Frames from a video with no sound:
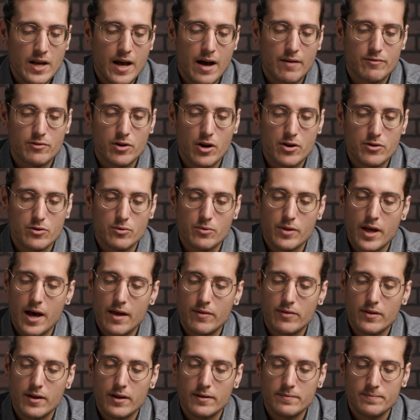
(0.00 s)
After I do
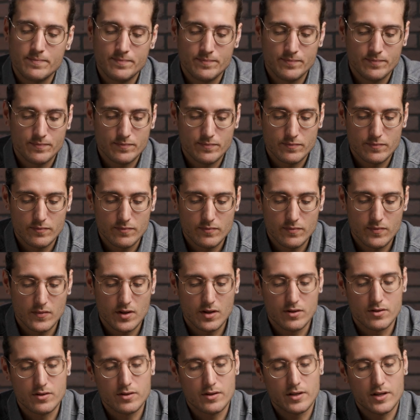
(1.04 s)
that, then
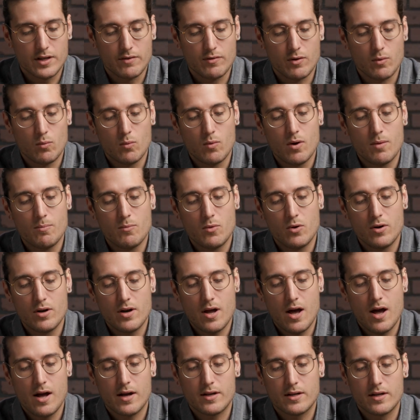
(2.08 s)
give it one more
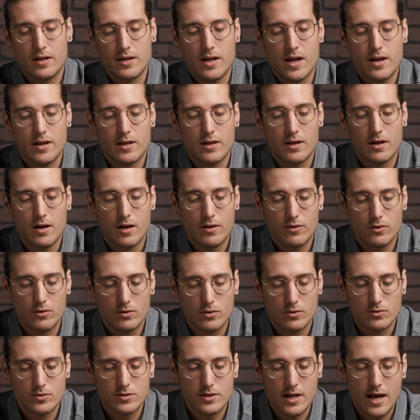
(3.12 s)
knock, any other
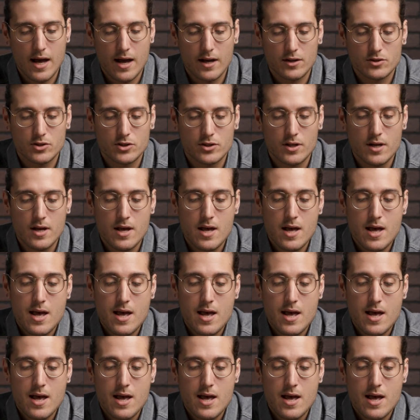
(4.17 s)
loose ash.